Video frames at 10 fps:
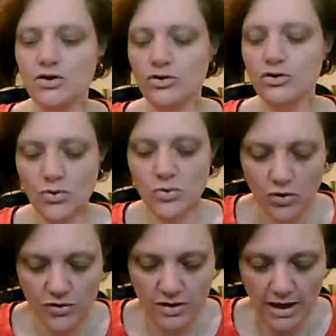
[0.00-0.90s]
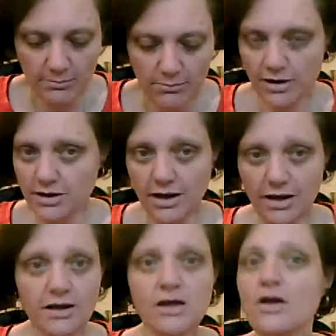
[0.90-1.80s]
Use words like
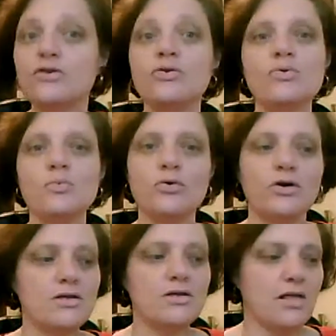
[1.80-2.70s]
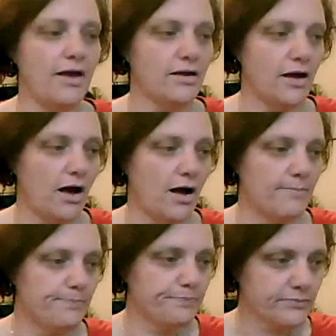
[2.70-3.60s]
marketing. Use words like
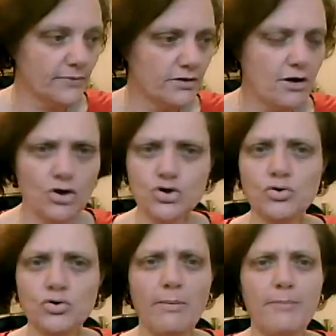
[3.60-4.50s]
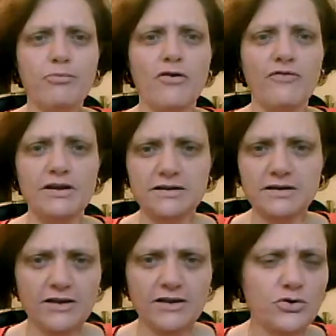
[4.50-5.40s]
not sure about my profit,
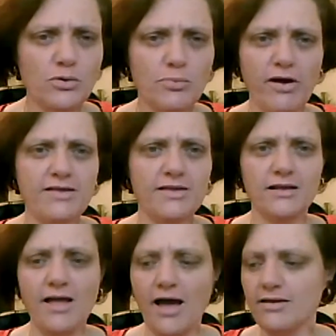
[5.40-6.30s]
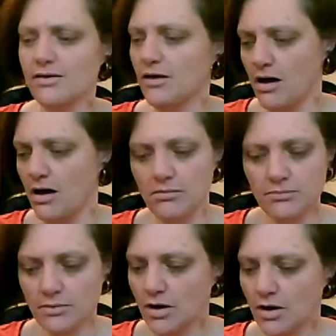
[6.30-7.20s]
need to do a pricing class,
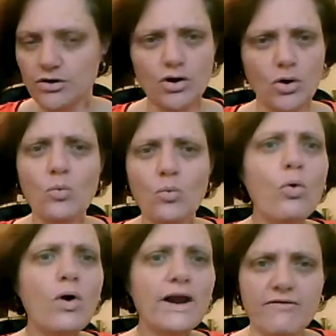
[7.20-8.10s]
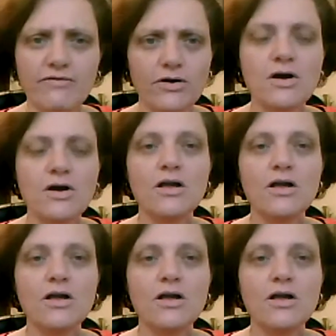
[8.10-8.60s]
whatever.